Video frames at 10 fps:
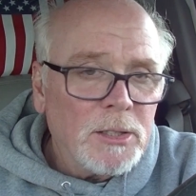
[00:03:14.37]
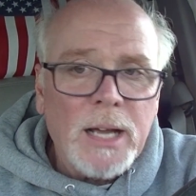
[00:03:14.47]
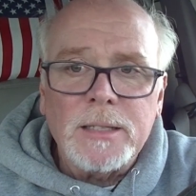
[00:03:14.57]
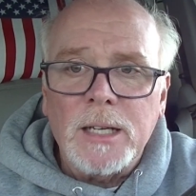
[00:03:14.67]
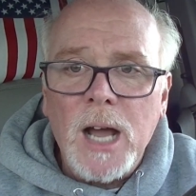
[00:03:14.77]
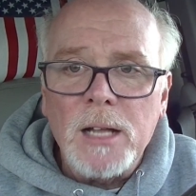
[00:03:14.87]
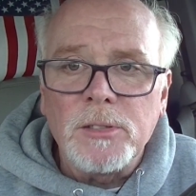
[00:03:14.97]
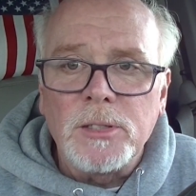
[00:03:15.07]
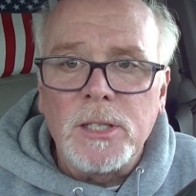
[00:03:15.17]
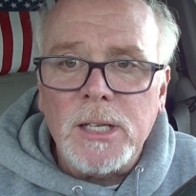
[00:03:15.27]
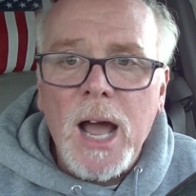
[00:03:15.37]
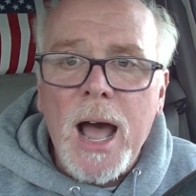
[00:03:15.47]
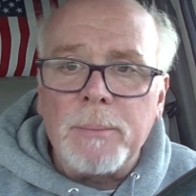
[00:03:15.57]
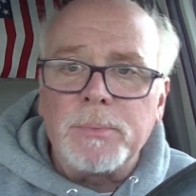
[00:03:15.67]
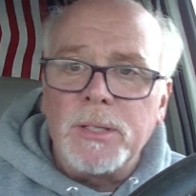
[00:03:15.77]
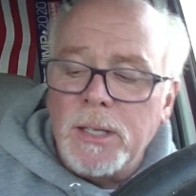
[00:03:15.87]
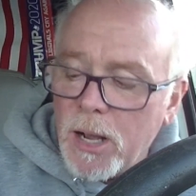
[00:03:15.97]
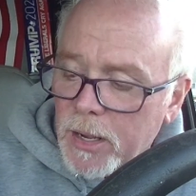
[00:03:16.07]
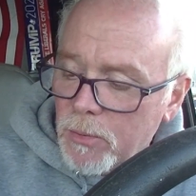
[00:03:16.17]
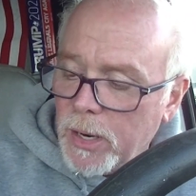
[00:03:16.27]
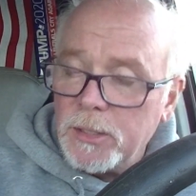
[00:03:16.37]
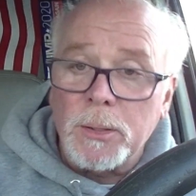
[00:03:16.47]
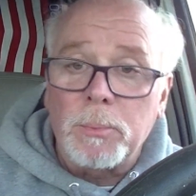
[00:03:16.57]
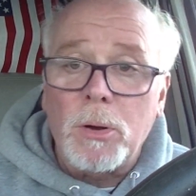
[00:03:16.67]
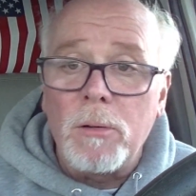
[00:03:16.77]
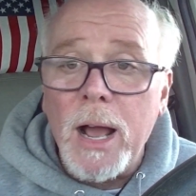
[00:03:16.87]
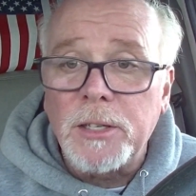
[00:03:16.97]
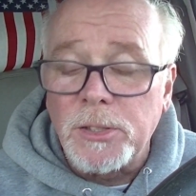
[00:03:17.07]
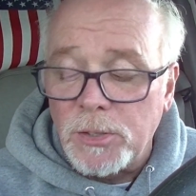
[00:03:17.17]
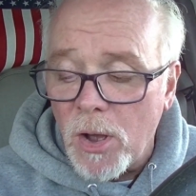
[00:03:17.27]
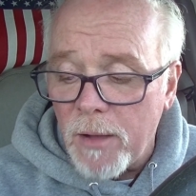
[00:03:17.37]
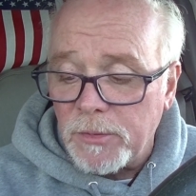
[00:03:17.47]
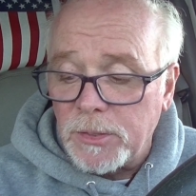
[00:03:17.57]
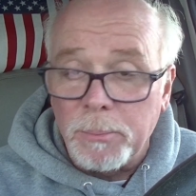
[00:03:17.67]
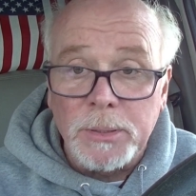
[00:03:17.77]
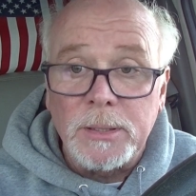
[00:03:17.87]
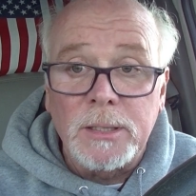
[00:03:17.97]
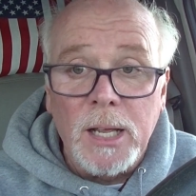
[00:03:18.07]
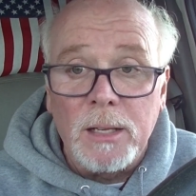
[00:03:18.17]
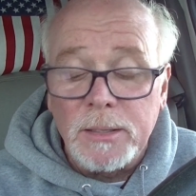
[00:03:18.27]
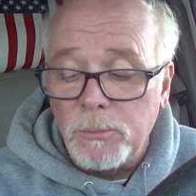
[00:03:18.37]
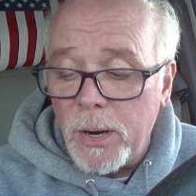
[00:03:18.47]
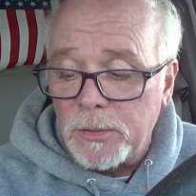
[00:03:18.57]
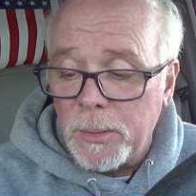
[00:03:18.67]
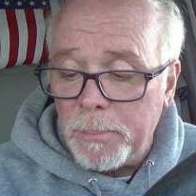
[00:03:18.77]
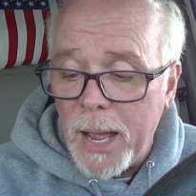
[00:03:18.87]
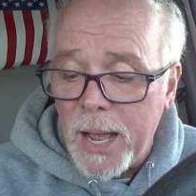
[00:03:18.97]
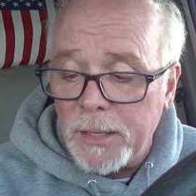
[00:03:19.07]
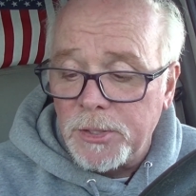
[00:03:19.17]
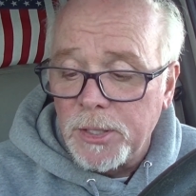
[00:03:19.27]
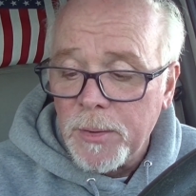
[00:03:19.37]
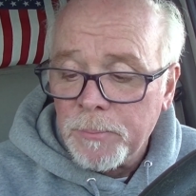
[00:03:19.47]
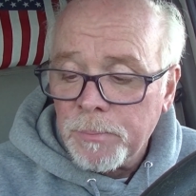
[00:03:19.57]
like the cousin to cops. You know, he's a corrections officer, but still, he wears a badge.